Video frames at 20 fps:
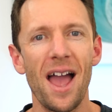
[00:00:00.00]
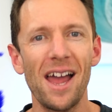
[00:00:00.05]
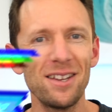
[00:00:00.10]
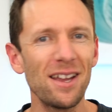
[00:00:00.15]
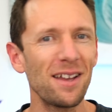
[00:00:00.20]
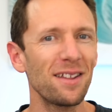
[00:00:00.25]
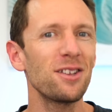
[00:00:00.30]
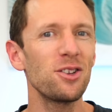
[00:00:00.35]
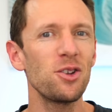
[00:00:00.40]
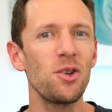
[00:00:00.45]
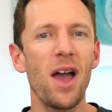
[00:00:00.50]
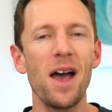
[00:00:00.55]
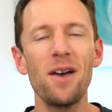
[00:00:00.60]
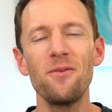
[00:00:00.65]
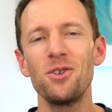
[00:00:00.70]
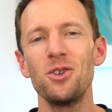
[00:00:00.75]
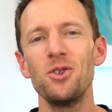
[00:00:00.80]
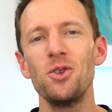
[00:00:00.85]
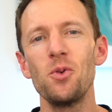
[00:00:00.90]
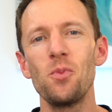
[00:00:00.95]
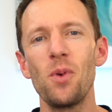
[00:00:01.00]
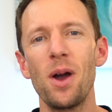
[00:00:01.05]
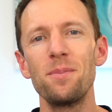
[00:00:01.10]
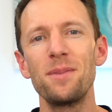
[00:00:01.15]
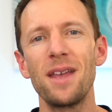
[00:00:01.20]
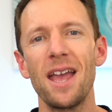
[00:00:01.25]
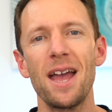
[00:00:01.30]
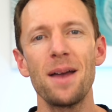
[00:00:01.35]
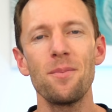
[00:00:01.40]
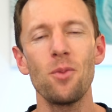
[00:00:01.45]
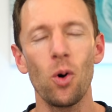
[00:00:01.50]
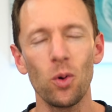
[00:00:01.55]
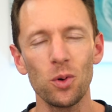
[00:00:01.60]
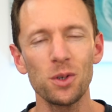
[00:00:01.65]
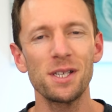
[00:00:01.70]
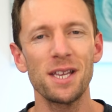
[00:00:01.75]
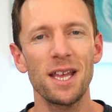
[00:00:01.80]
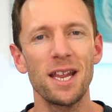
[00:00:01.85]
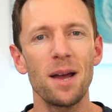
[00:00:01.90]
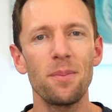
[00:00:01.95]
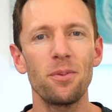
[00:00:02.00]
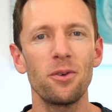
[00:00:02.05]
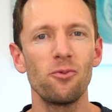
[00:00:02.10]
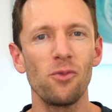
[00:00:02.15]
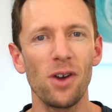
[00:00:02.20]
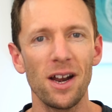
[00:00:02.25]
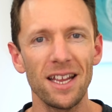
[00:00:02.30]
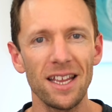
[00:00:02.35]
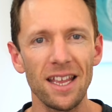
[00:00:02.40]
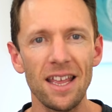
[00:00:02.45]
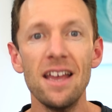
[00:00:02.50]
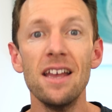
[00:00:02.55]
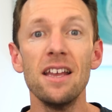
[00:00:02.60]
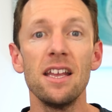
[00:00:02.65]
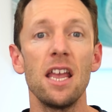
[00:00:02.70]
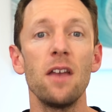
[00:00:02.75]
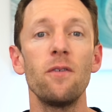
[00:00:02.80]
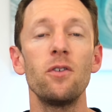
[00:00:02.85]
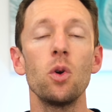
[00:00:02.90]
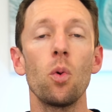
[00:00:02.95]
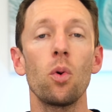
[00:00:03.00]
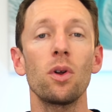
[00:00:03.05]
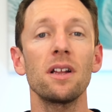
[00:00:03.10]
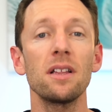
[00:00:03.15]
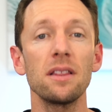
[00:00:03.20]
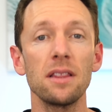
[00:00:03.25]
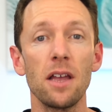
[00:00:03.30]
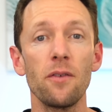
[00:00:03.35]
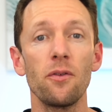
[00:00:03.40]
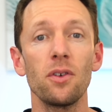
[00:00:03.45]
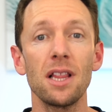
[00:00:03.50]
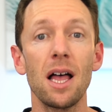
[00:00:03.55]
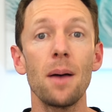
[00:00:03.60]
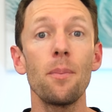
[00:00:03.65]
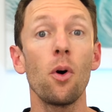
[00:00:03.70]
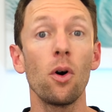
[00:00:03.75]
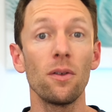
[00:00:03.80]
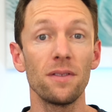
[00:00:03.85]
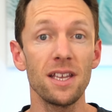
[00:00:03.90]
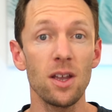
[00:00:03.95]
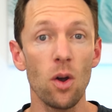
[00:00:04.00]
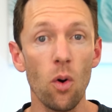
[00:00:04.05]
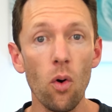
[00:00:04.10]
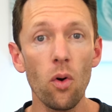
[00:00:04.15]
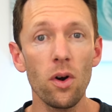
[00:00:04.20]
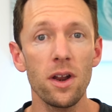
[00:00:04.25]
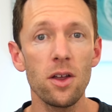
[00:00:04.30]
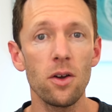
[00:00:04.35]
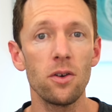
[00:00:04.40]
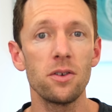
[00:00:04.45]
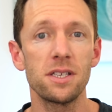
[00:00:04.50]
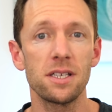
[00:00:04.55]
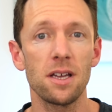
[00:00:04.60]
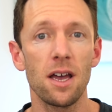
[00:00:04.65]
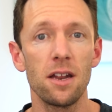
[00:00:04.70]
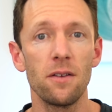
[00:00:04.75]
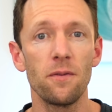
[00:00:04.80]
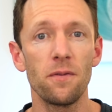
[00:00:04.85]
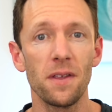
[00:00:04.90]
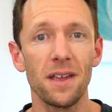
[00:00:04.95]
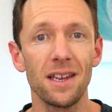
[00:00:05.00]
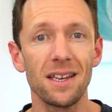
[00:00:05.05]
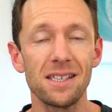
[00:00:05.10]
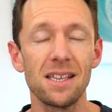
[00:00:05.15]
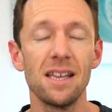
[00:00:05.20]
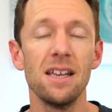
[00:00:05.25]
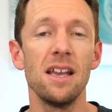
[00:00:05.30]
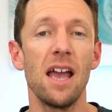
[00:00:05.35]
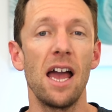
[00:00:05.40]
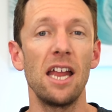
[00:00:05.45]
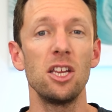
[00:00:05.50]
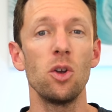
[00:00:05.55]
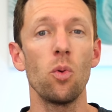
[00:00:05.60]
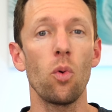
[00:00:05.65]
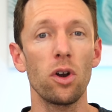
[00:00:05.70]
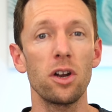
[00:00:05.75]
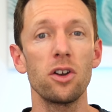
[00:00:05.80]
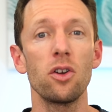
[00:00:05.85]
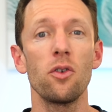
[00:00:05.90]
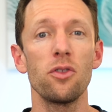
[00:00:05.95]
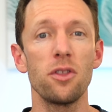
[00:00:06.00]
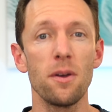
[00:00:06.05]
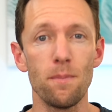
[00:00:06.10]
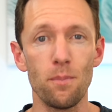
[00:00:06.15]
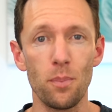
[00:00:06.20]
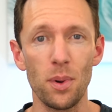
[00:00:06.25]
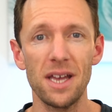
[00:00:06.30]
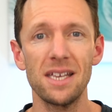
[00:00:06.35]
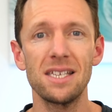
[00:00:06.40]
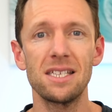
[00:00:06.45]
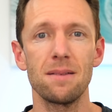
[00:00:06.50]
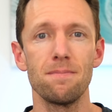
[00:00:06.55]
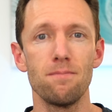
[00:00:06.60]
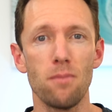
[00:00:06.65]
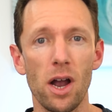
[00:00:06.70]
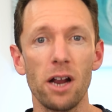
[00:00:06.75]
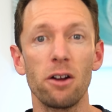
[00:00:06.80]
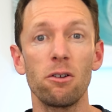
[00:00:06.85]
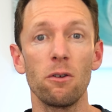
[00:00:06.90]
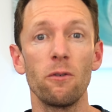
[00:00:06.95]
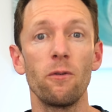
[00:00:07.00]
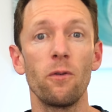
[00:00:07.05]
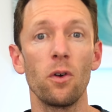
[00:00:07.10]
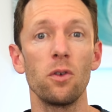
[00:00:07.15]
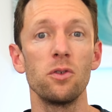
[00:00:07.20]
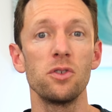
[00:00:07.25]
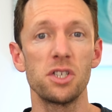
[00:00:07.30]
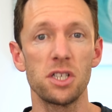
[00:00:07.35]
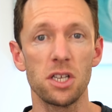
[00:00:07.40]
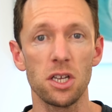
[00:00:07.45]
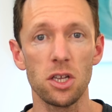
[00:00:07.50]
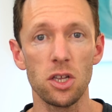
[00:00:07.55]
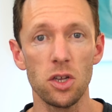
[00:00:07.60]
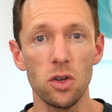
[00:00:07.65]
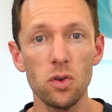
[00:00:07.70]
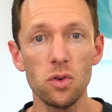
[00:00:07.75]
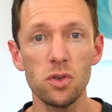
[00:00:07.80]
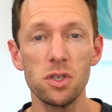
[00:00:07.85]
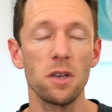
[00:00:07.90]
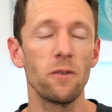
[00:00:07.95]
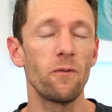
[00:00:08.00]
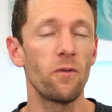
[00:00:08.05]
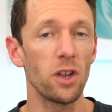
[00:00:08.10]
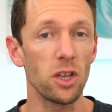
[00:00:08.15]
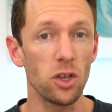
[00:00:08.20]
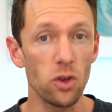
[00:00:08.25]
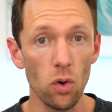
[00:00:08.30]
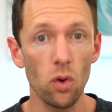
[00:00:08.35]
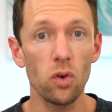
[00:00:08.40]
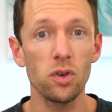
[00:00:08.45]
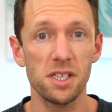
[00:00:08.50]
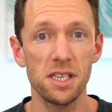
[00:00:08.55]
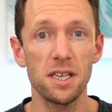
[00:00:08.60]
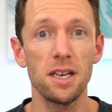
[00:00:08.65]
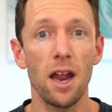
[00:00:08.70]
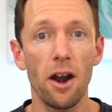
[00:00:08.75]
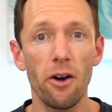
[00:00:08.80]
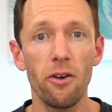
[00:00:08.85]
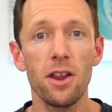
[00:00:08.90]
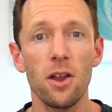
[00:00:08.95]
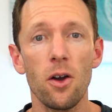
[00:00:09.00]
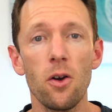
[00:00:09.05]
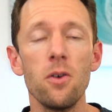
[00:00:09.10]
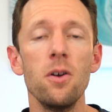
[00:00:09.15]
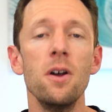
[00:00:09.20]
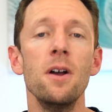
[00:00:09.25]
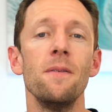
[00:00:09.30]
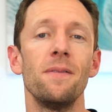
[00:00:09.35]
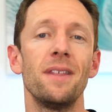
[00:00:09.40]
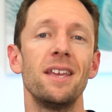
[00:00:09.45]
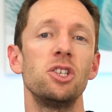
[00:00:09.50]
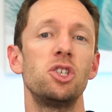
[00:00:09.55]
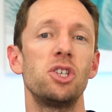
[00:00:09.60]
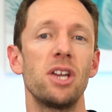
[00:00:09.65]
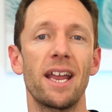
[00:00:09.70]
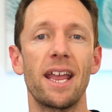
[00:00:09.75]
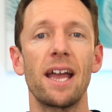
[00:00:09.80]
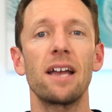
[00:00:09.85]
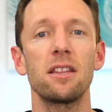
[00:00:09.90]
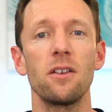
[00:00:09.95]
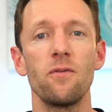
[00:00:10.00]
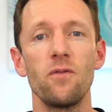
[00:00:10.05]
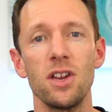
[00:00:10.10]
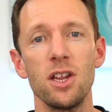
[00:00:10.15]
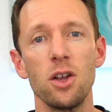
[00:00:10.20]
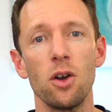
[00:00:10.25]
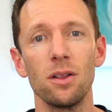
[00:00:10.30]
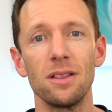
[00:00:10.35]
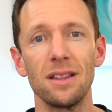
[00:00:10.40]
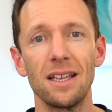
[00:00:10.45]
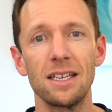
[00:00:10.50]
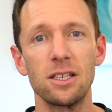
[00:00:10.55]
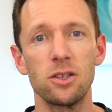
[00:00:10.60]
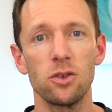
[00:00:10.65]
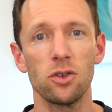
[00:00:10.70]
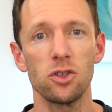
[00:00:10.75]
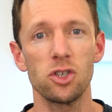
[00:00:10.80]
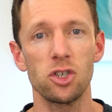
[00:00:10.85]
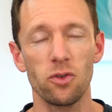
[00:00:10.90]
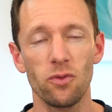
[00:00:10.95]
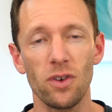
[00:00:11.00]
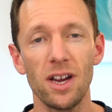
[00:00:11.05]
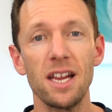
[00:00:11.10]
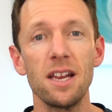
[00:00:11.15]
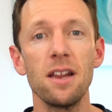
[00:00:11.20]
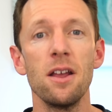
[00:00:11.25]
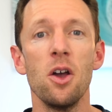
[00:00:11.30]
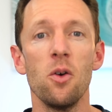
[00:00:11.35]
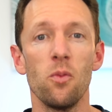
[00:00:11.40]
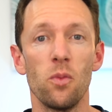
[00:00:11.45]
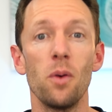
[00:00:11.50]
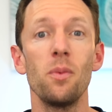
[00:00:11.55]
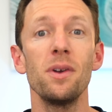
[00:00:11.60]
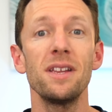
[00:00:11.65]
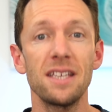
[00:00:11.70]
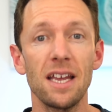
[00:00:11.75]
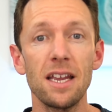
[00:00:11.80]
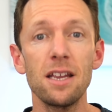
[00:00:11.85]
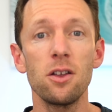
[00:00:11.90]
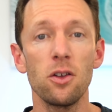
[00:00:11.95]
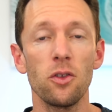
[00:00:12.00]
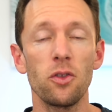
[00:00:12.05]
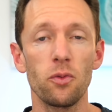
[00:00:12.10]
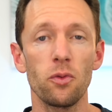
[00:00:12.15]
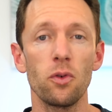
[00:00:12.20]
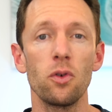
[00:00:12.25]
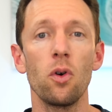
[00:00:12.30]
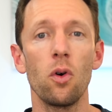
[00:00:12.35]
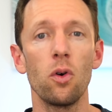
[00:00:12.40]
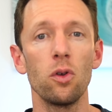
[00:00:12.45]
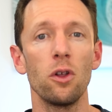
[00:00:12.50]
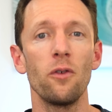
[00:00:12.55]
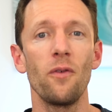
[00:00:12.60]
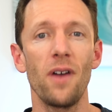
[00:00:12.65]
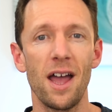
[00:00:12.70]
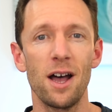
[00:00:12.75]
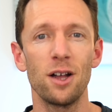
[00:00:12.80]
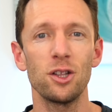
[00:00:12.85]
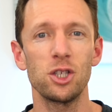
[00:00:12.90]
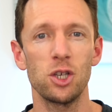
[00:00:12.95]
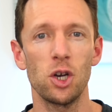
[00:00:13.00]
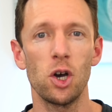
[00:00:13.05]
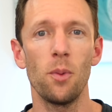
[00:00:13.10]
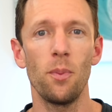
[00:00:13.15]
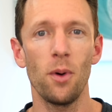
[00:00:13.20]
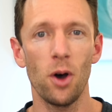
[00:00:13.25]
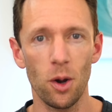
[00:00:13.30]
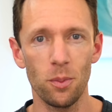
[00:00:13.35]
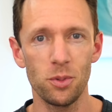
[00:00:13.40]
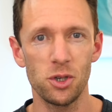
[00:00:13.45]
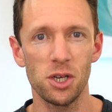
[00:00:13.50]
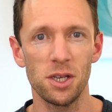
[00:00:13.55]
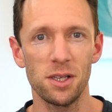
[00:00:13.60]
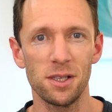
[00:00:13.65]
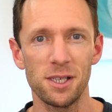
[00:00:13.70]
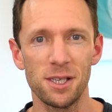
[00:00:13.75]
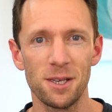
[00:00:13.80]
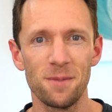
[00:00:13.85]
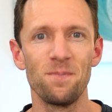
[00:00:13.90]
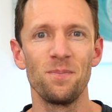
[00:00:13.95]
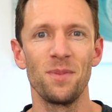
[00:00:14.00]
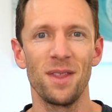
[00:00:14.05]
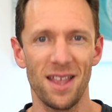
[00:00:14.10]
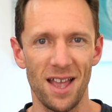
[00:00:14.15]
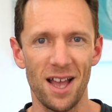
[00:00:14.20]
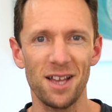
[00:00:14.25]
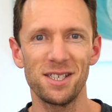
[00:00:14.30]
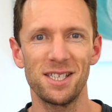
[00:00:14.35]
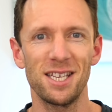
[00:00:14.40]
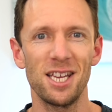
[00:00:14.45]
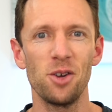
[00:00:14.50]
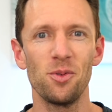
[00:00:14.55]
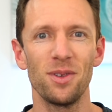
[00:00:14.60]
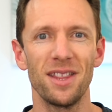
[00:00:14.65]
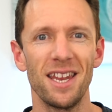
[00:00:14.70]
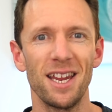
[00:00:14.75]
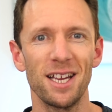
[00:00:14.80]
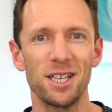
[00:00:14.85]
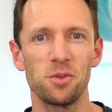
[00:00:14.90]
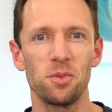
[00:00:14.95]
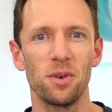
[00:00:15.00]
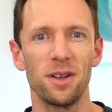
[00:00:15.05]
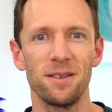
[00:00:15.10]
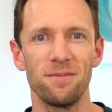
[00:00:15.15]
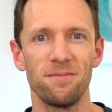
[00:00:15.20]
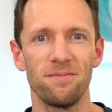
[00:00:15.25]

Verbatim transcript: And now that you have your new webcam all set up and running, if you want to level up on the audio side of things and you want to know the best microphones to use for your scenario, then check out the video linked on screen where we take you through all of our top options. I'll see you in the next one.